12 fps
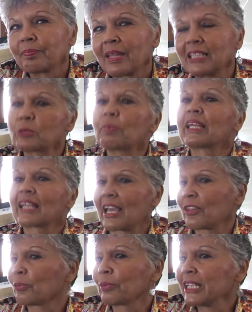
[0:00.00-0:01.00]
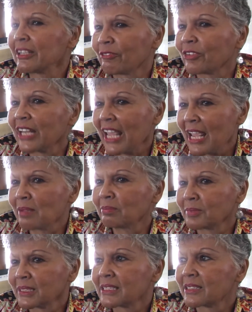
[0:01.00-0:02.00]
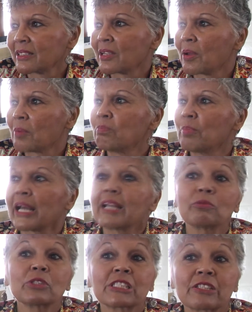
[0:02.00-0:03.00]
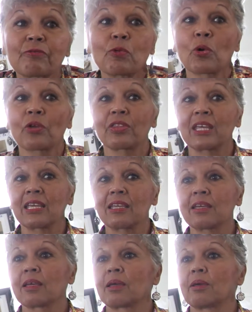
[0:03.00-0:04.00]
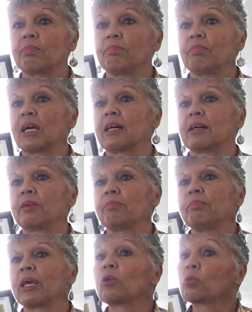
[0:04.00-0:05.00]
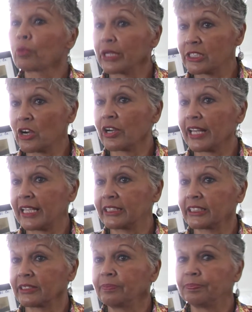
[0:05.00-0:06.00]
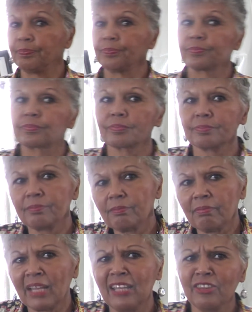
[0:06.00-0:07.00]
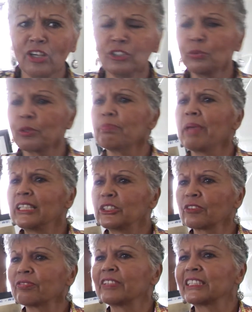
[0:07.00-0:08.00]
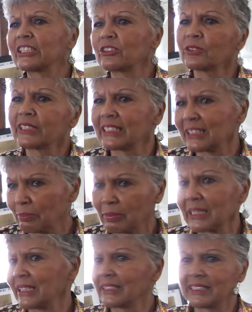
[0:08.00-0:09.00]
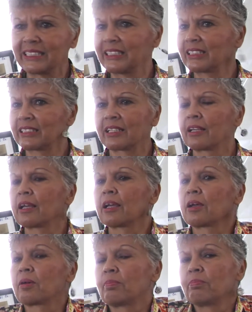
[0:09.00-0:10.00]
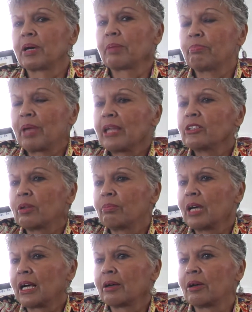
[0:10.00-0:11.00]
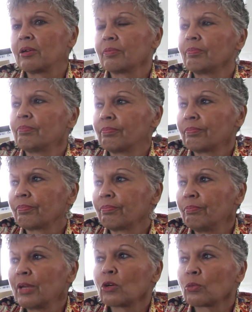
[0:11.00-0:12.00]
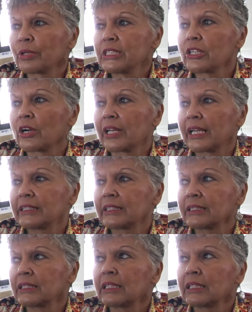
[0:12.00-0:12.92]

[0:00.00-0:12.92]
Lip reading: It's been like 3 different names, but it was for the mental retardation and those with major physical disabilities, but mental retardation.